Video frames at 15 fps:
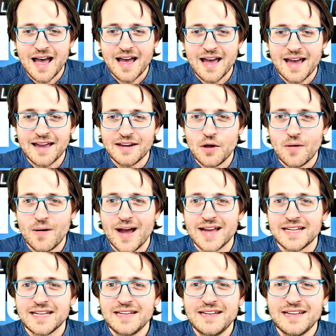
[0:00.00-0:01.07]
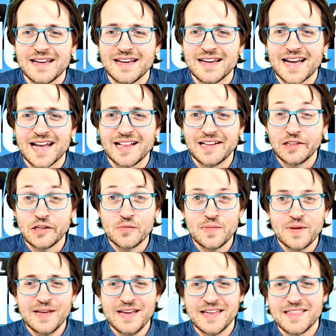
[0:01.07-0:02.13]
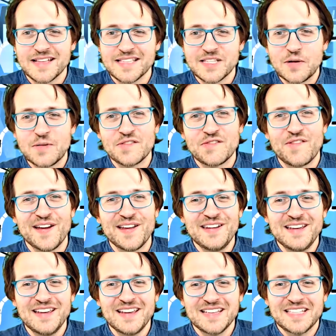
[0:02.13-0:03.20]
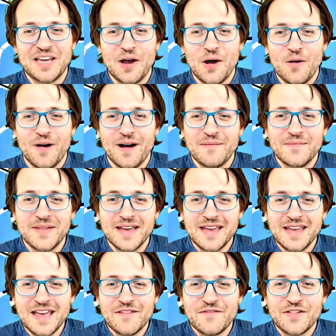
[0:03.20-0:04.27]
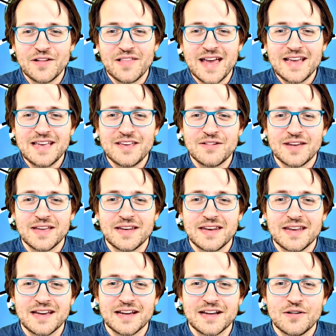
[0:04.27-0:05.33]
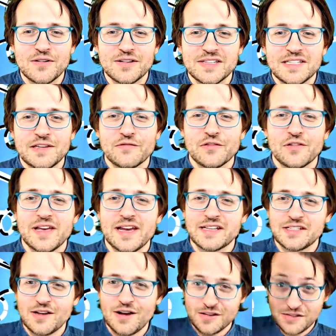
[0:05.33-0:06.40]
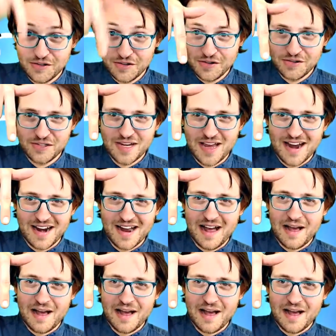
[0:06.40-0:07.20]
I know I did. Uh, got a little loopy, and that's always fun. So um, if you like, you can uh, go to silver lake songsters dot